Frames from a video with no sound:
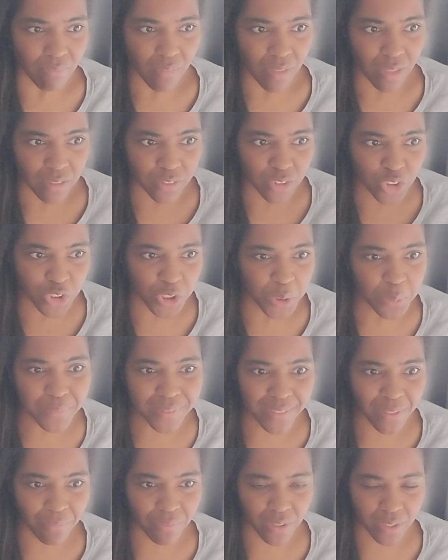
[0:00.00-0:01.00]
she was
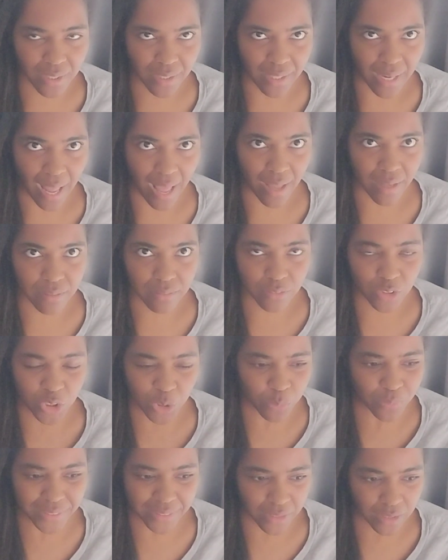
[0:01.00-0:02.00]
never good at. She
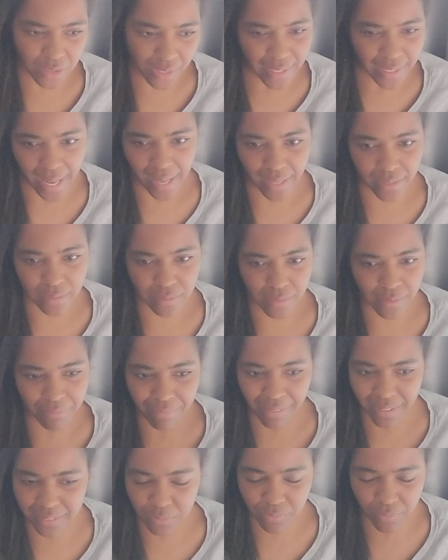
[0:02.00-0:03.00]
wasn't good at, and
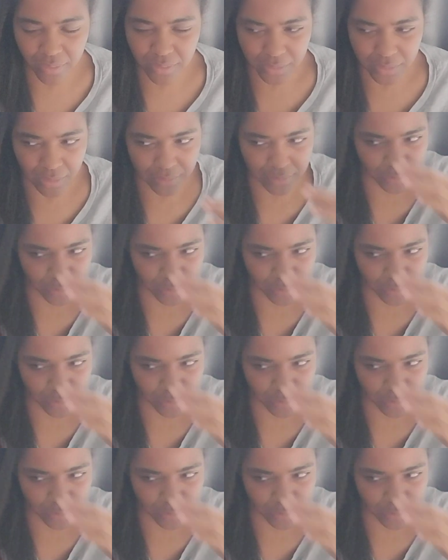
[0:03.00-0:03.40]
vice versa. So